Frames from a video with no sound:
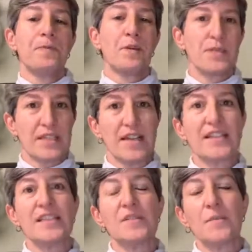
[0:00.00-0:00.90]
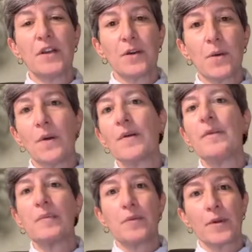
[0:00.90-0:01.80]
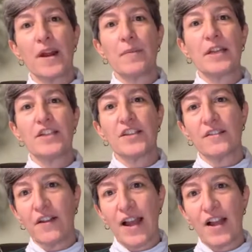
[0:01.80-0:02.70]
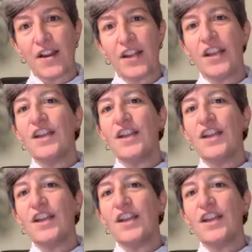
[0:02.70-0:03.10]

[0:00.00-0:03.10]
There was a nice esprit de corps. People were helping each other out.